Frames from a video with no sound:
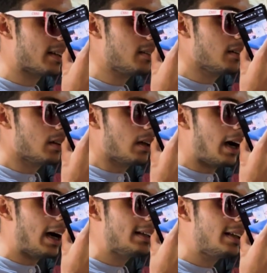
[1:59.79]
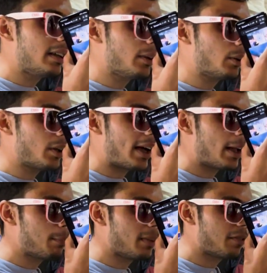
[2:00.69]
It took a few seconds, but
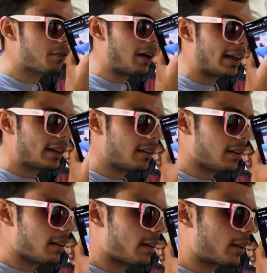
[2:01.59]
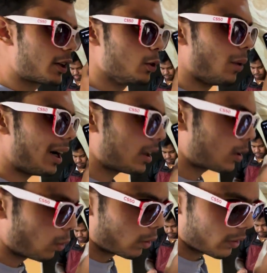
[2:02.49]
it managed to guide me
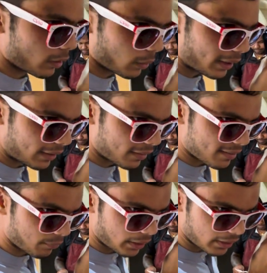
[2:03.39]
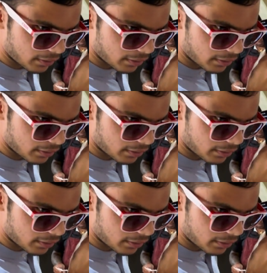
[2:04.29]
exactly right in front of the ordering